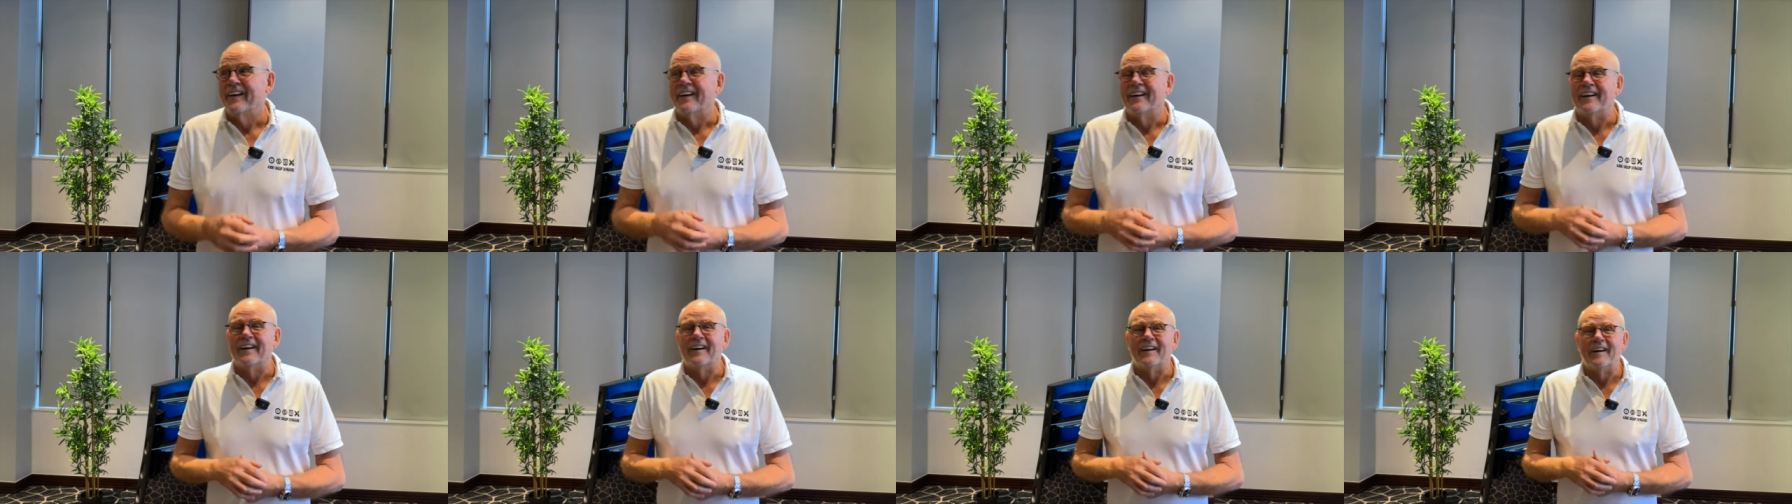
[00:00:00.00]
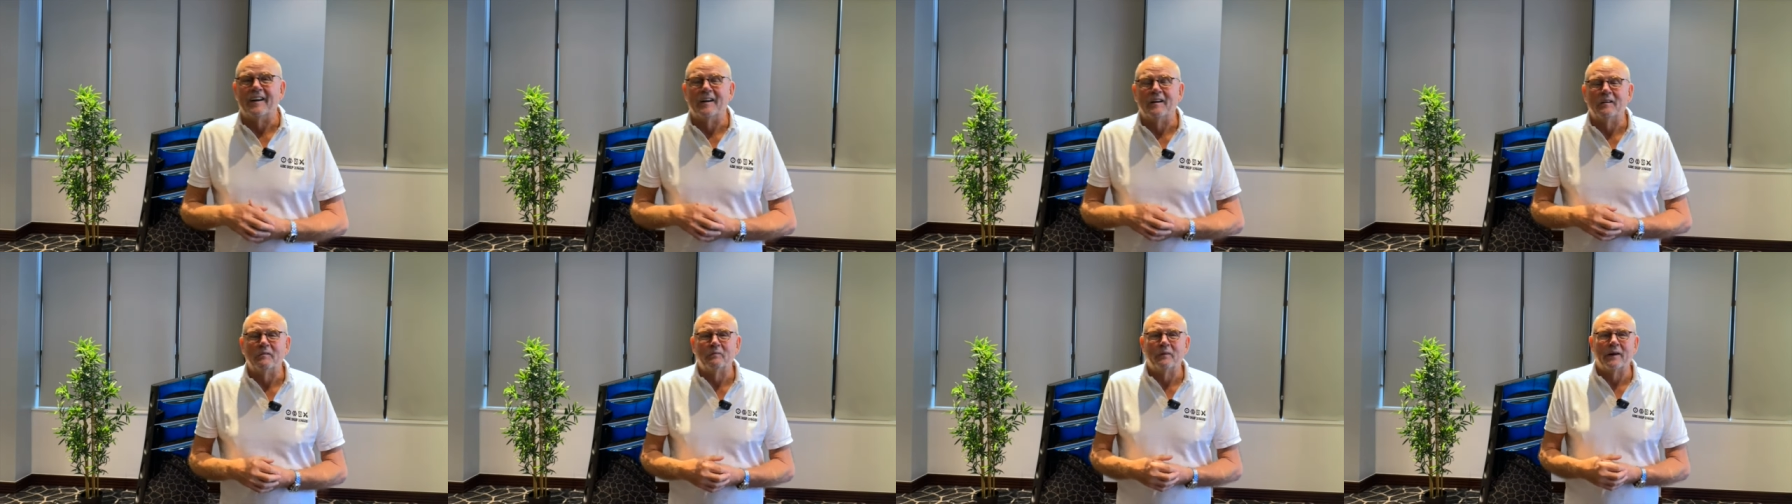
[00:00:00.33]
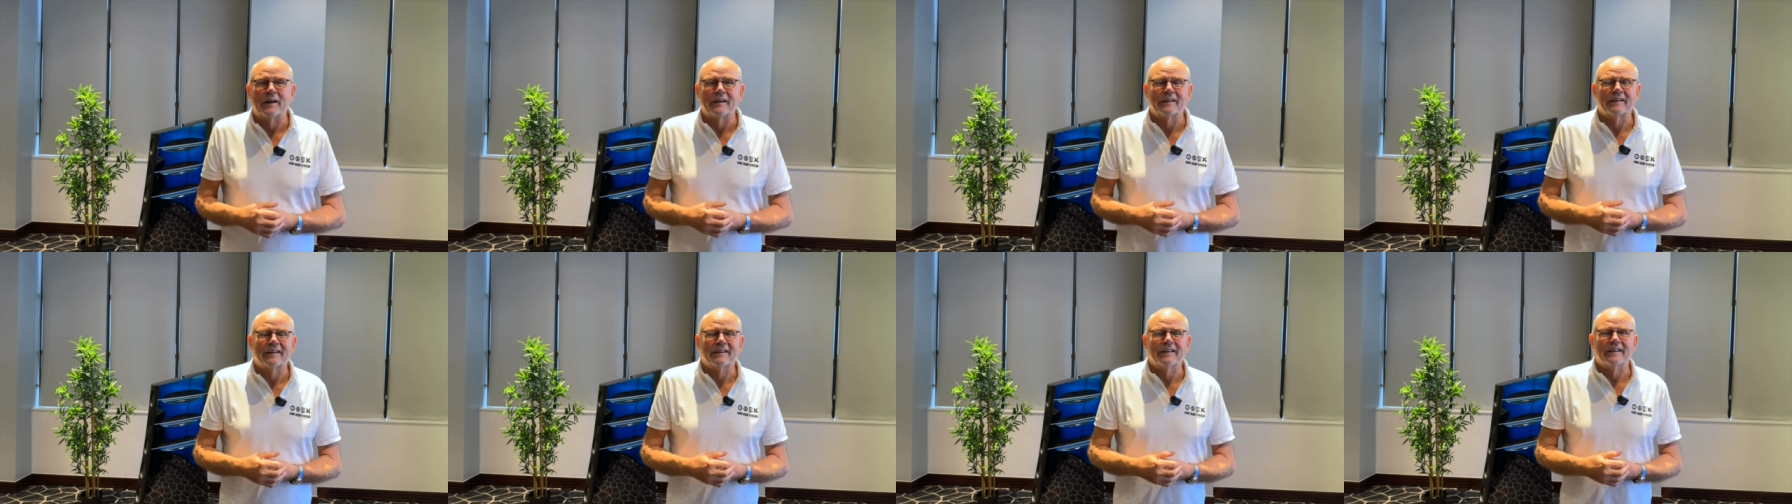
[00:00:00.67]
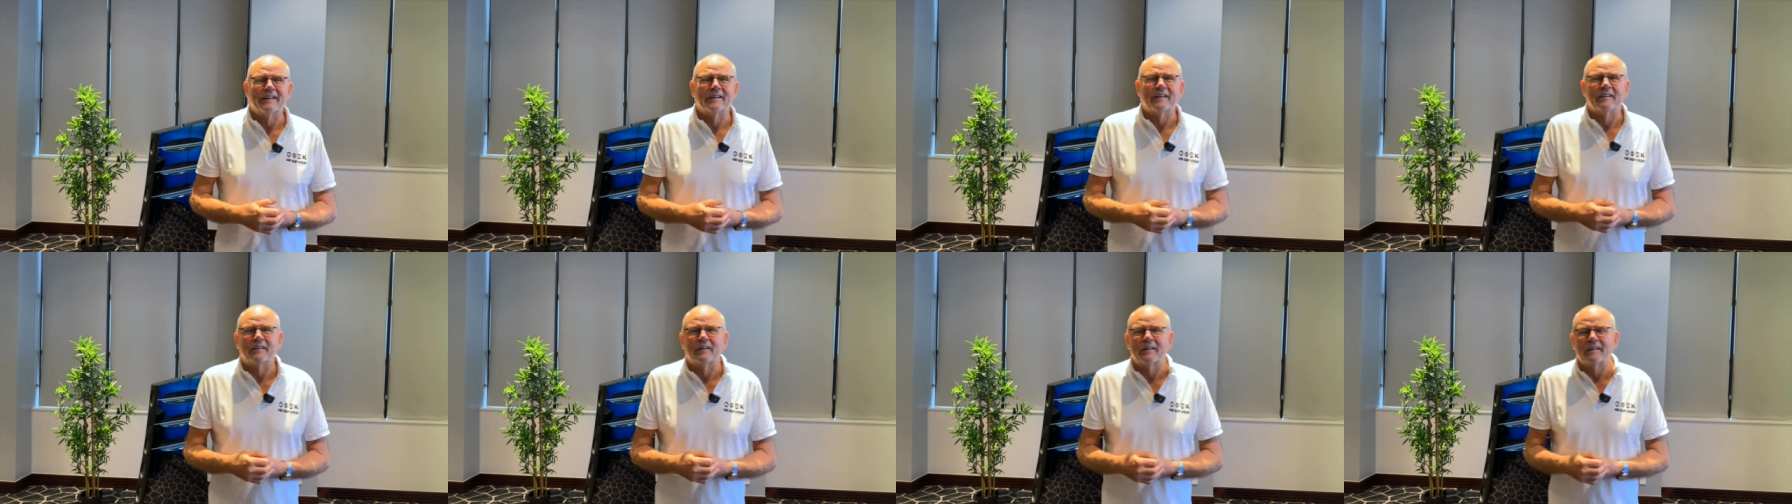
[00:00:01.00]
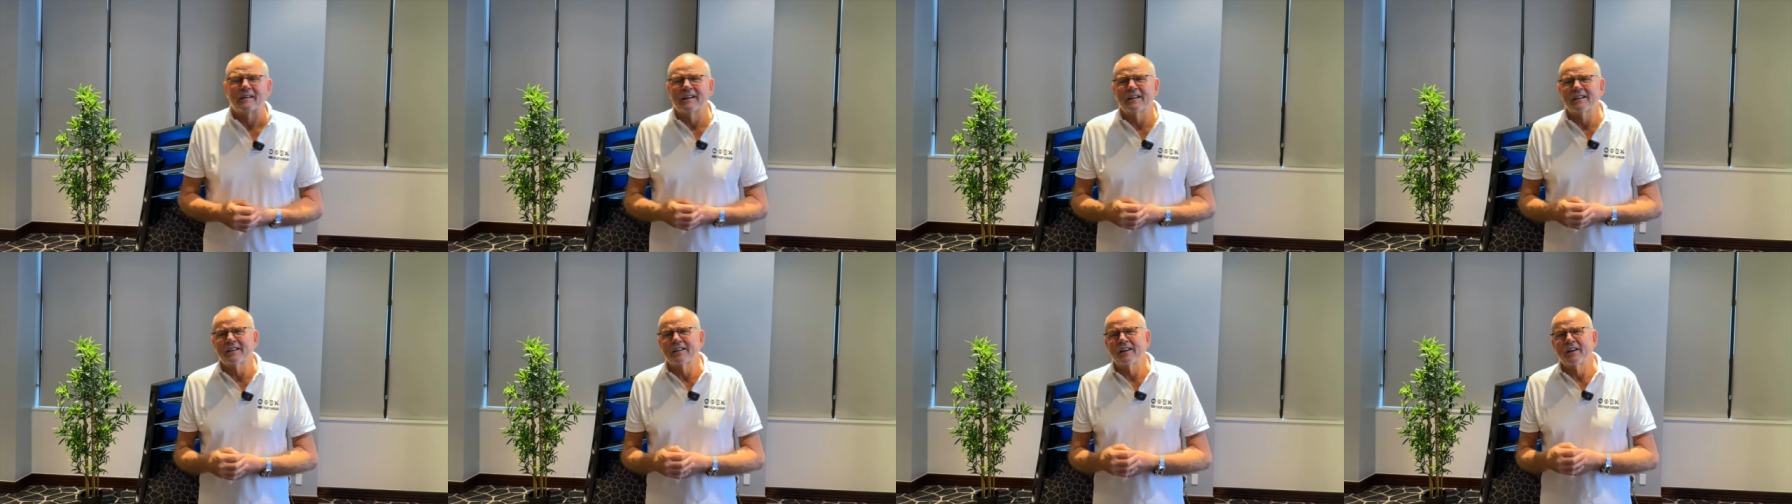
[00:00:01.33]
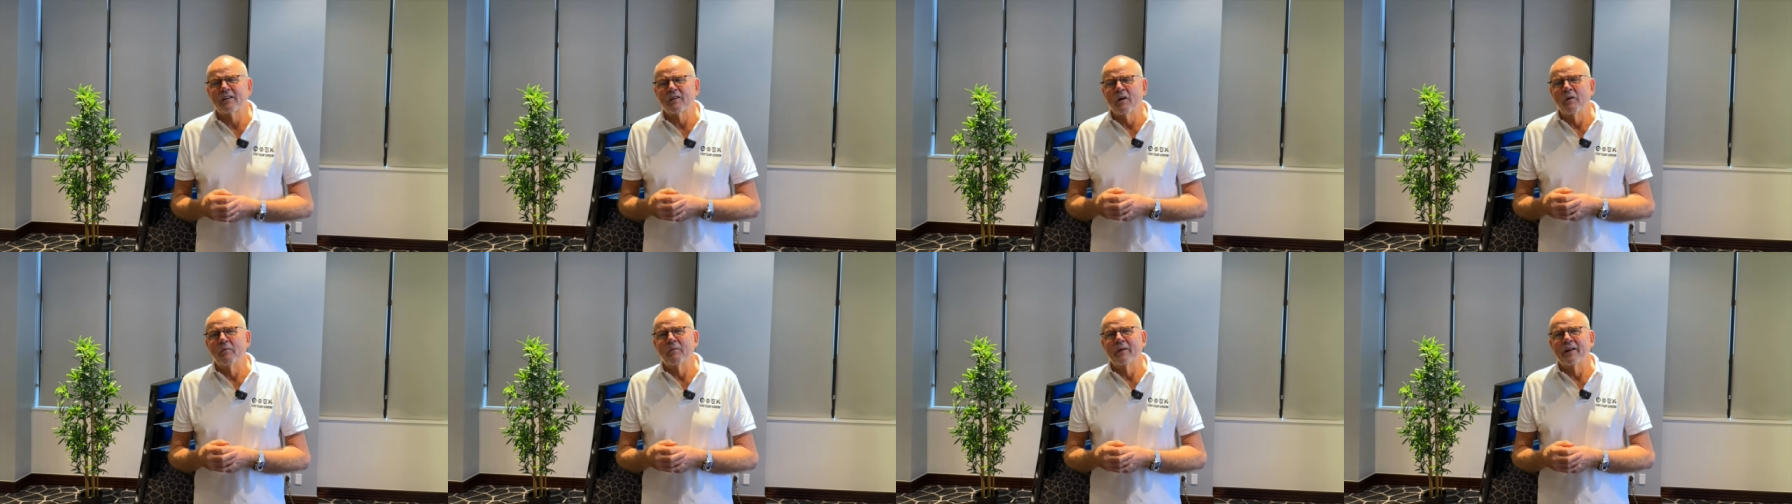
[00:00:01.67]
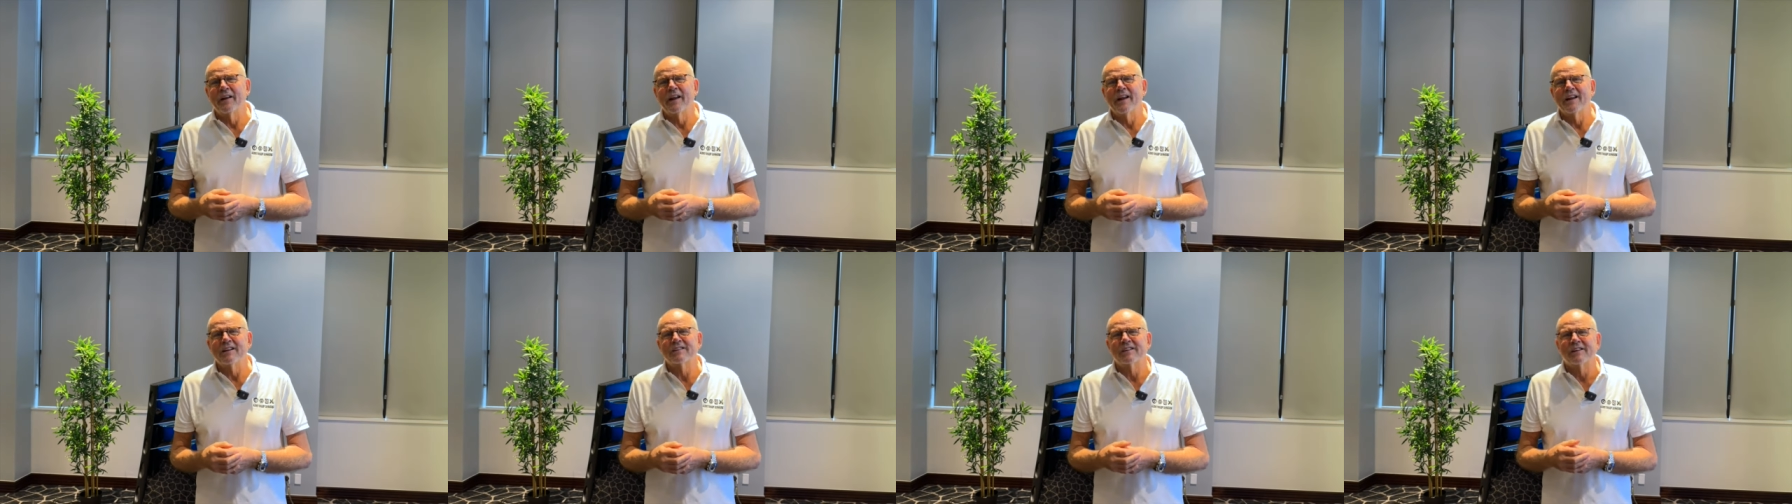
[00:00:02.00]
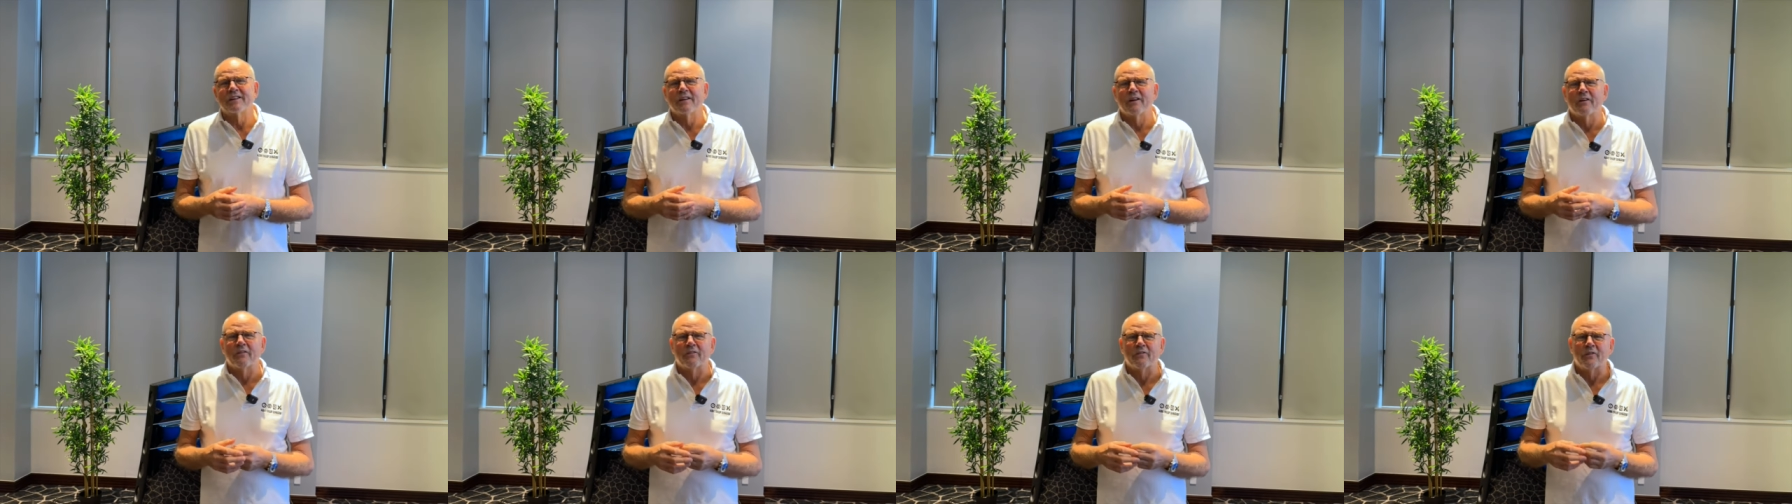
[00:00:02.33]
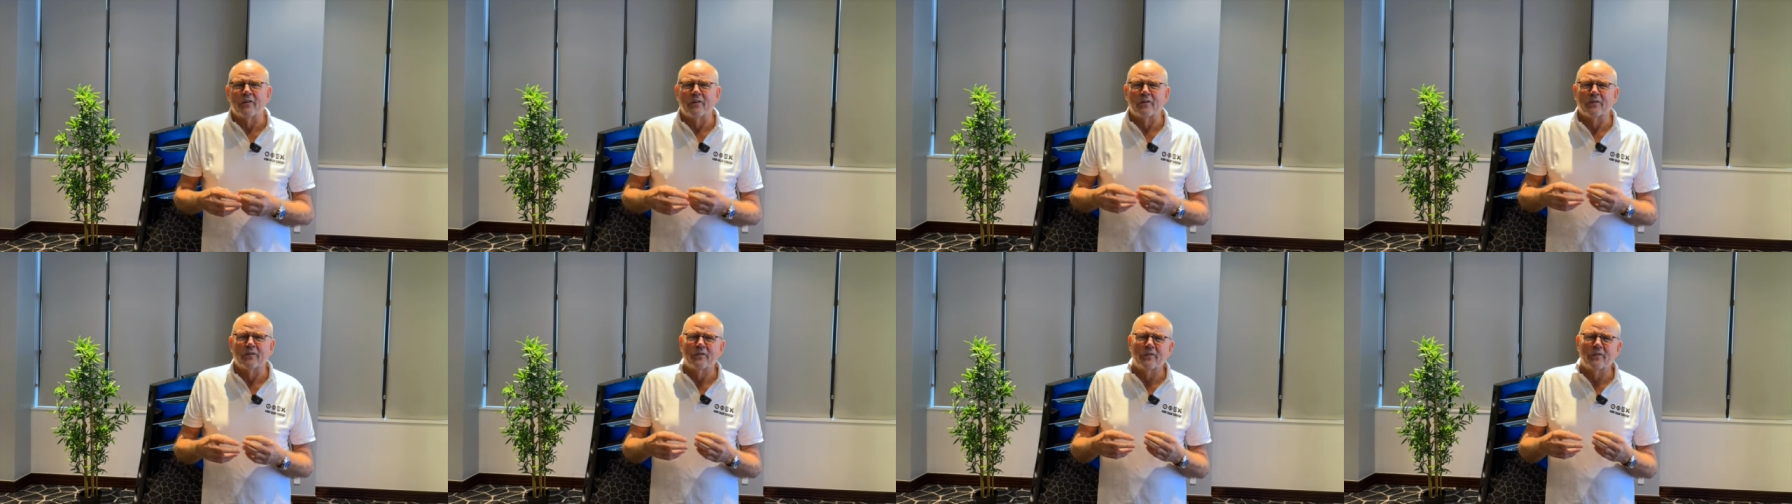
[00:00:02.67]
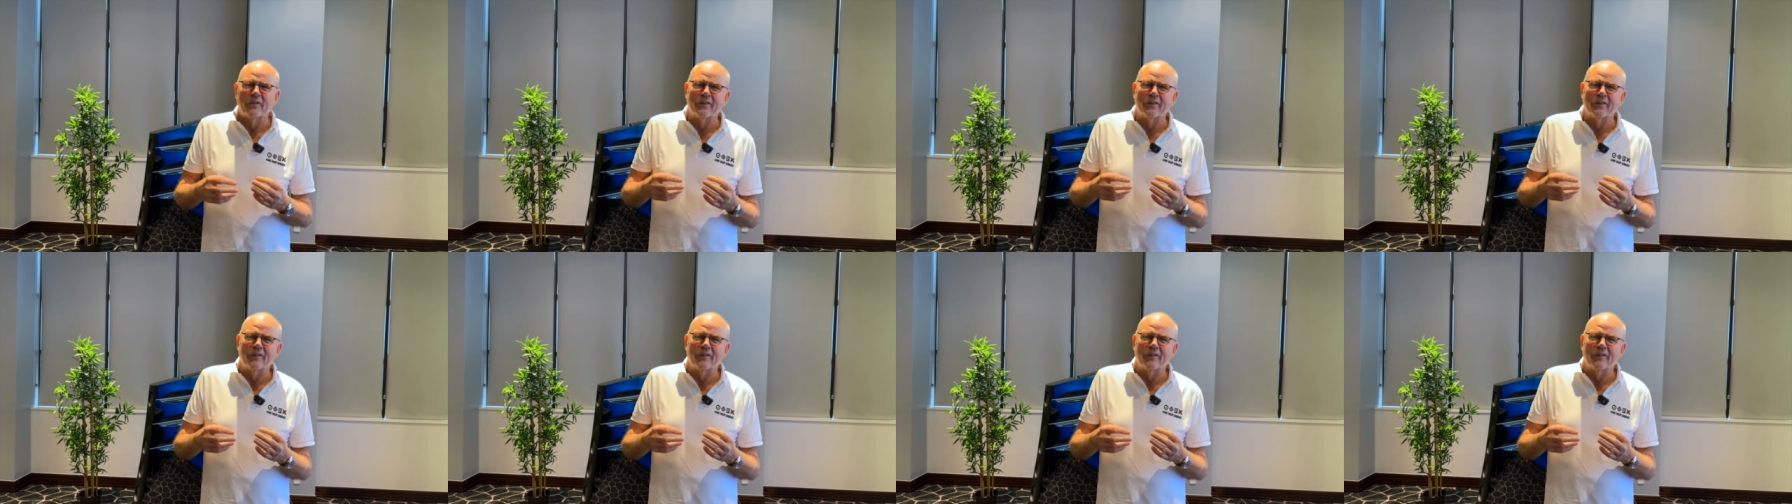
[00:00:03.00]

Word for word: Uh, but uh, it's a combination of, of,